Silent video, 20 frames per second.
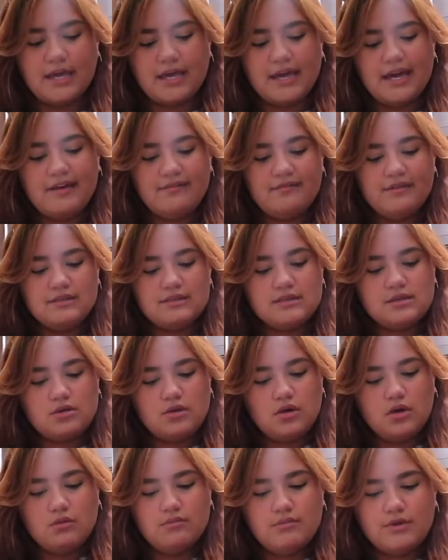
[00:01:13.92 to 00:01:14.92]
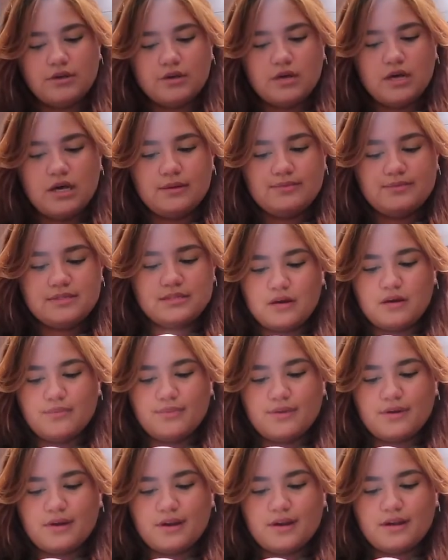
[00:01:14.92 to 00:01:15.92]
Okay, I have these little oatmeal cups. I hope
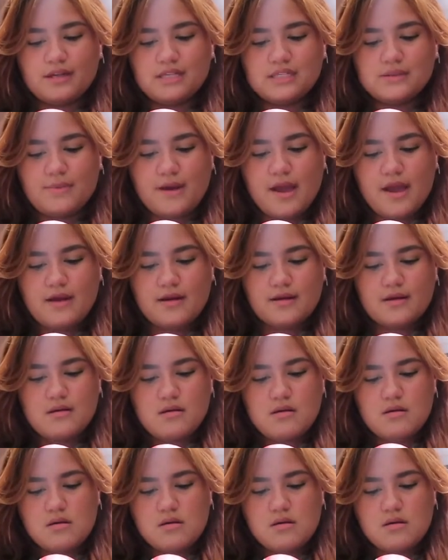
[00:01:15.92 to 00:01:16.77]
they're not expired.